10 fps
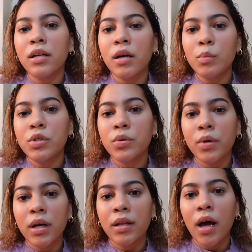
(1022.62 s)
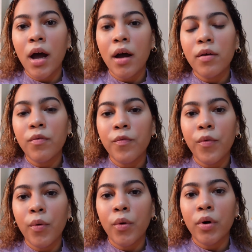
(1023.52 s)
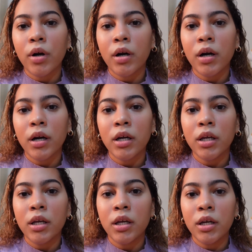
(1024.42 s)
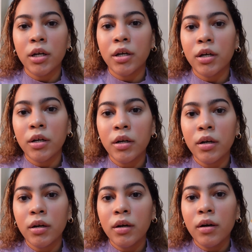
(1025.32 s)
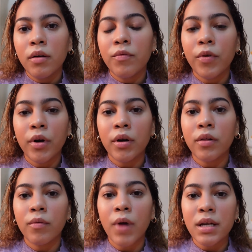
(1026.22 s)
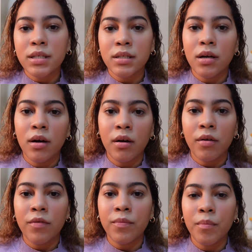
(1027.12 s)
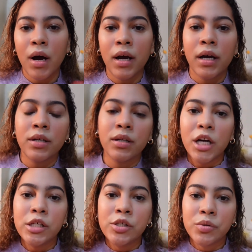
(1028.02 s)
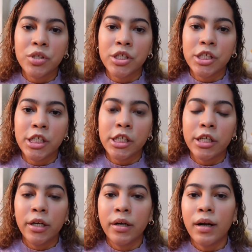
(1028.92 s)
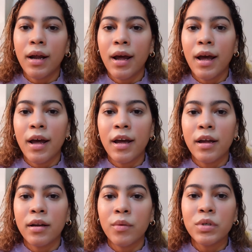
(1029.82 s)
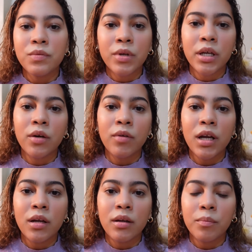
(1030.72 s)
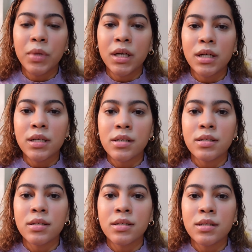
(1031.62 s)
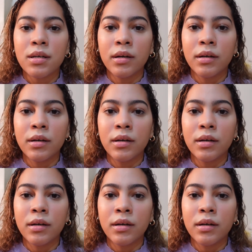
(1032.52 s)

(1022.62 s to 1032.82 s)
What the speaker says: up doing that for a year, for the rest of my junior year. And it was really great because